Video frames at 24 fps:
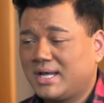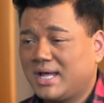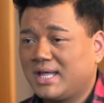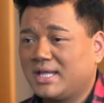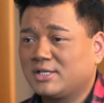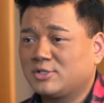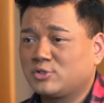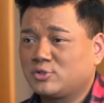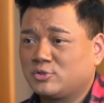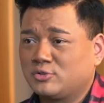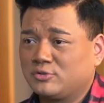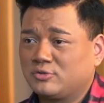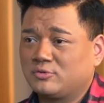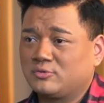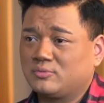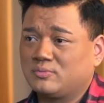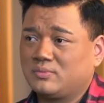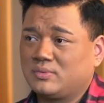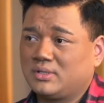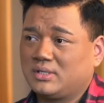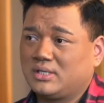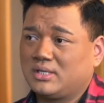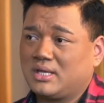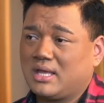it took
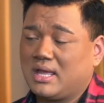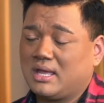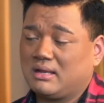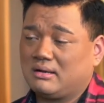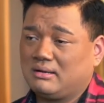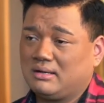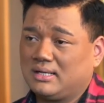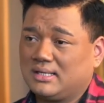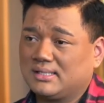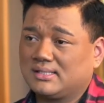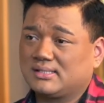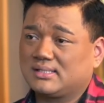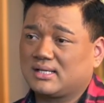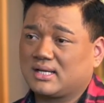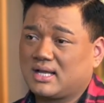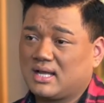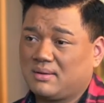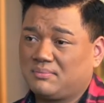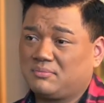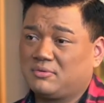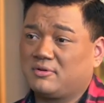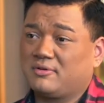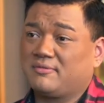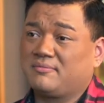me at least a
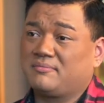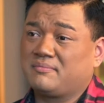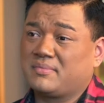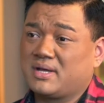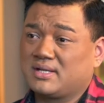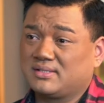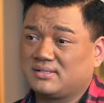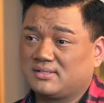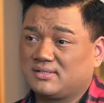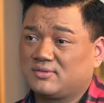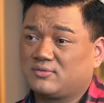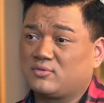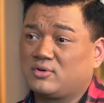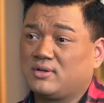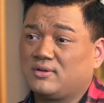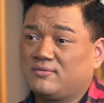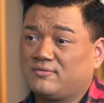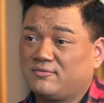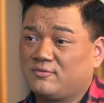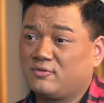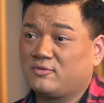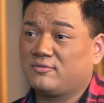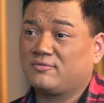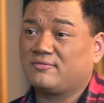couple of months, 3,
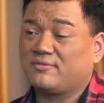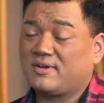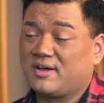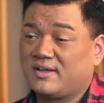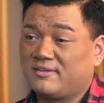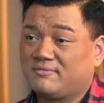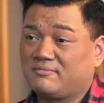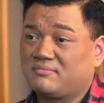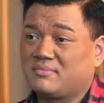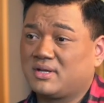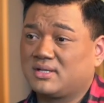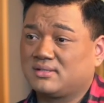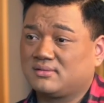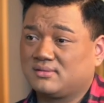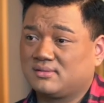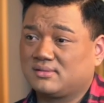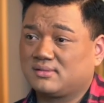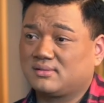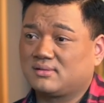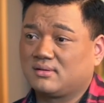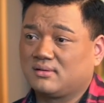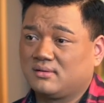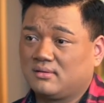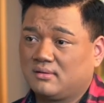4, 5
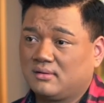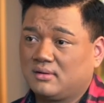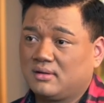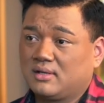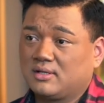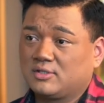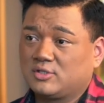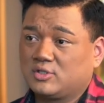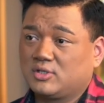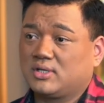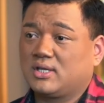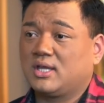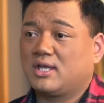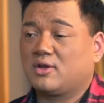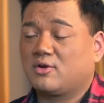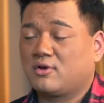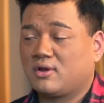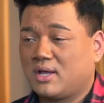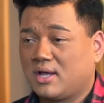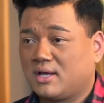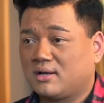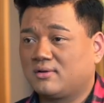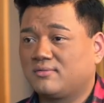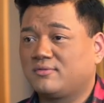months to get
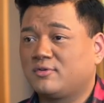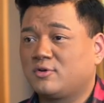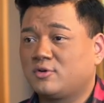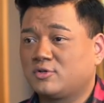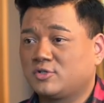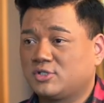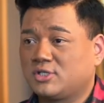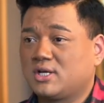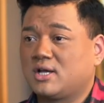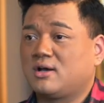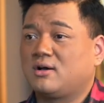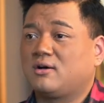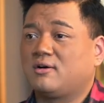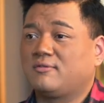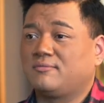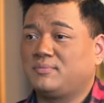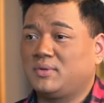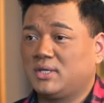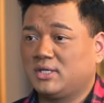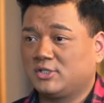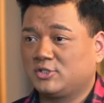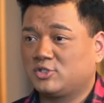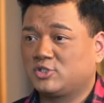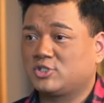her out of her shell of
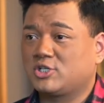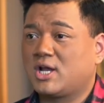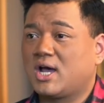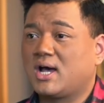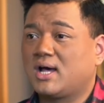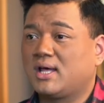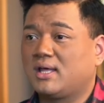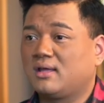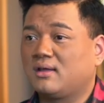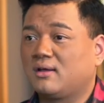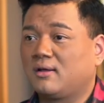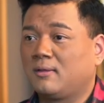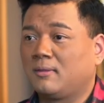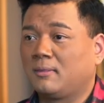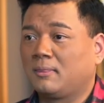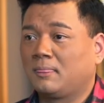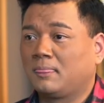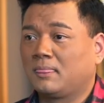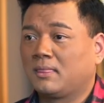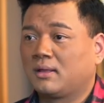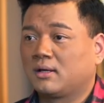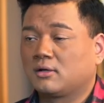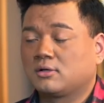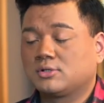being shy,
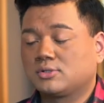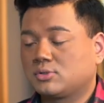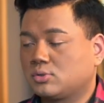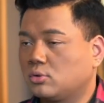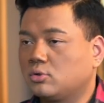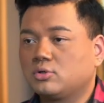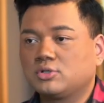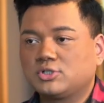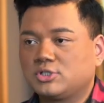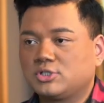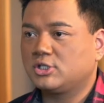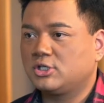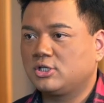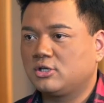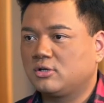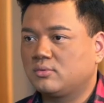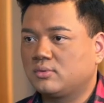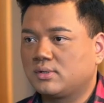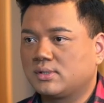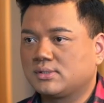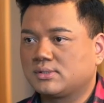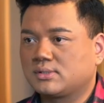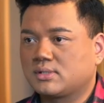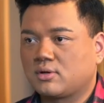because all knew
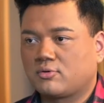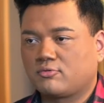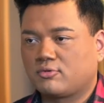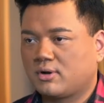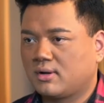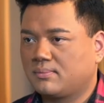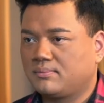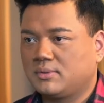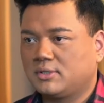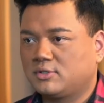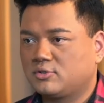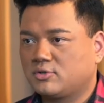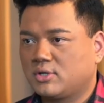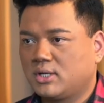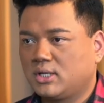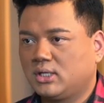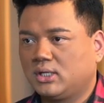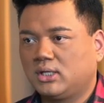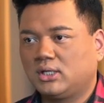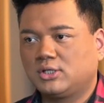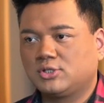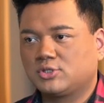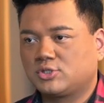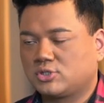was rugby
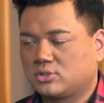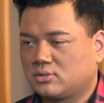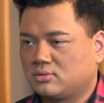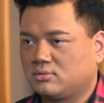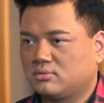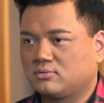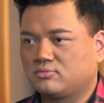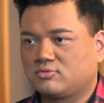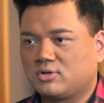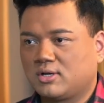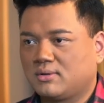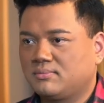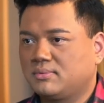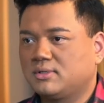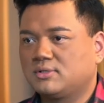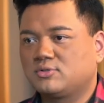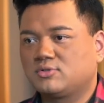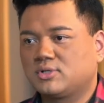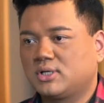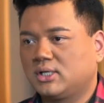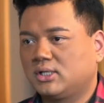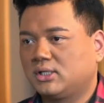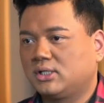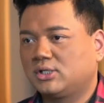training, school, rugby
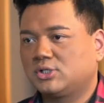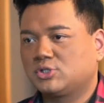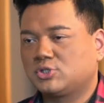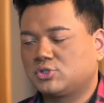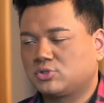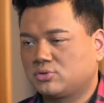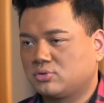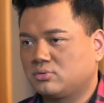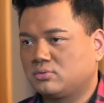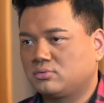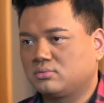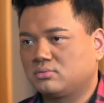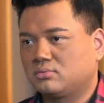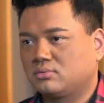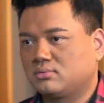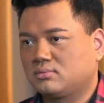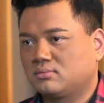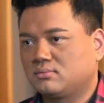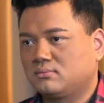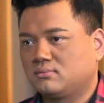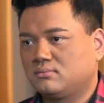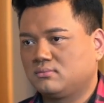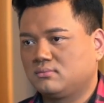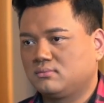training, school.
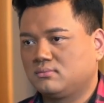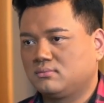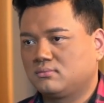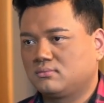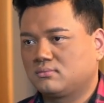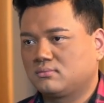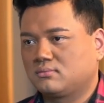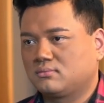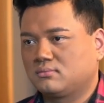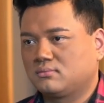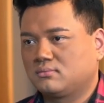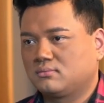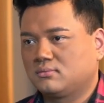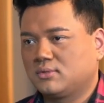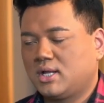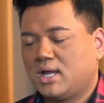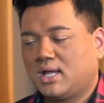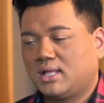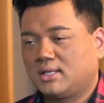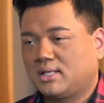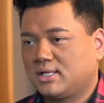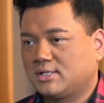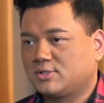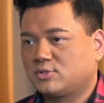
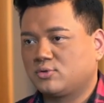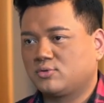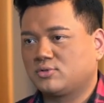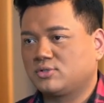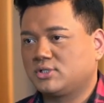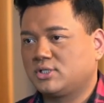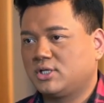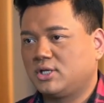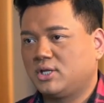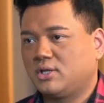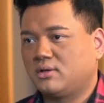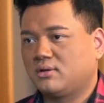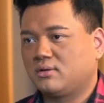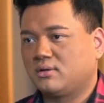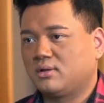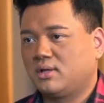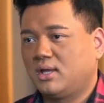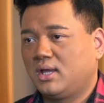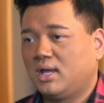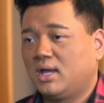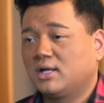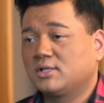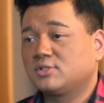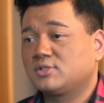And that's all she knew.
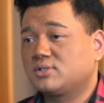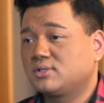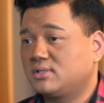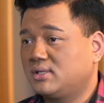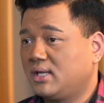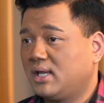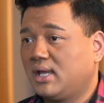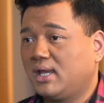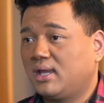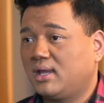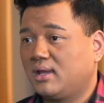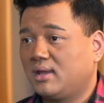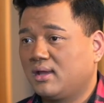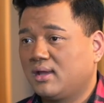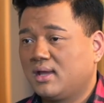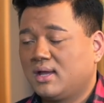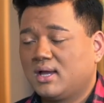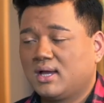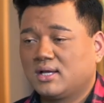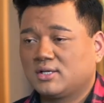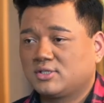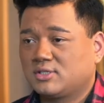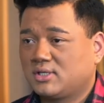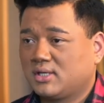Today,
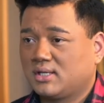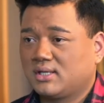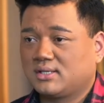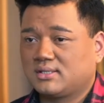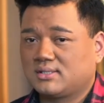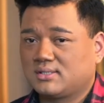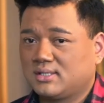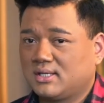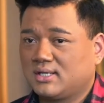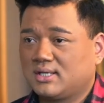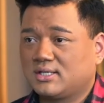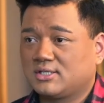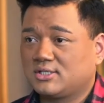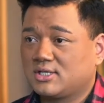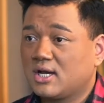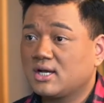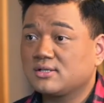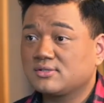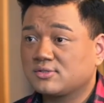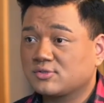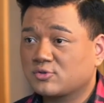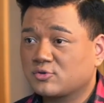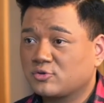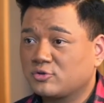she's in a
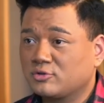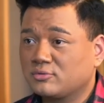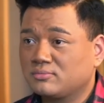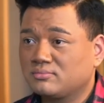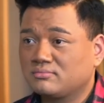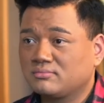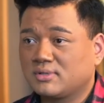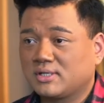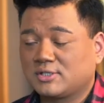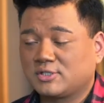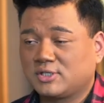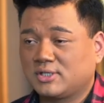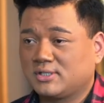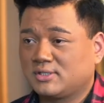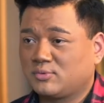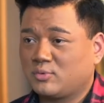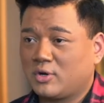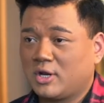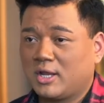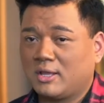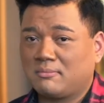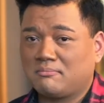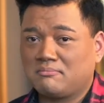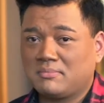dance group, she's
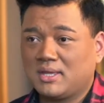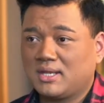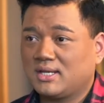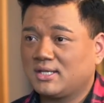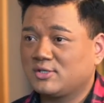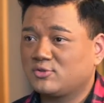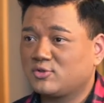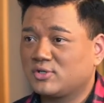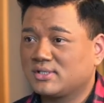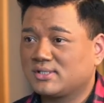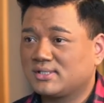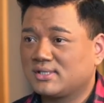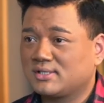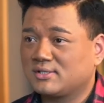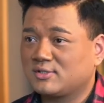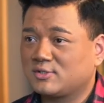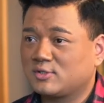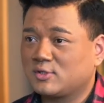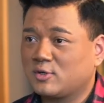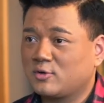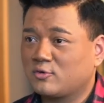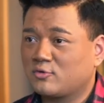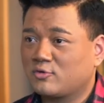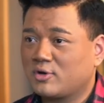wearing many dresses,
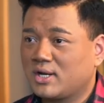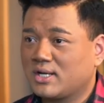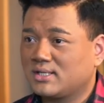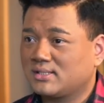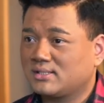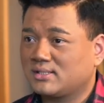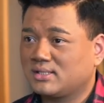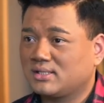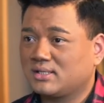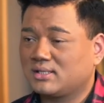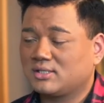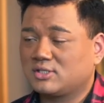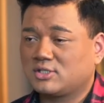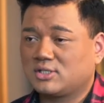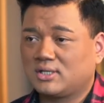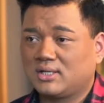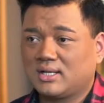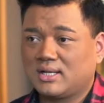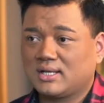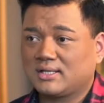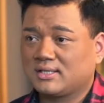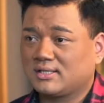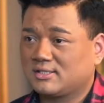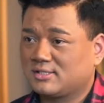so crazy, she
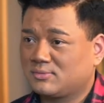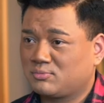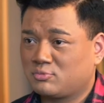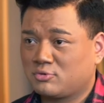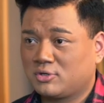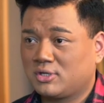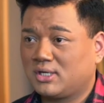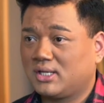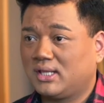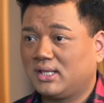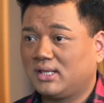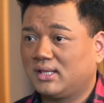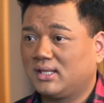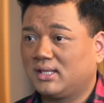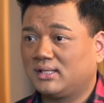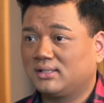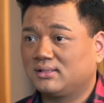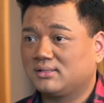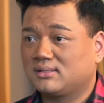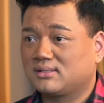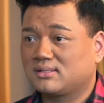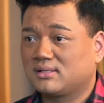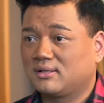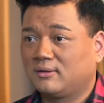likes pretty
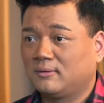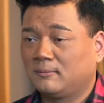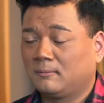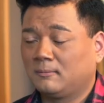things,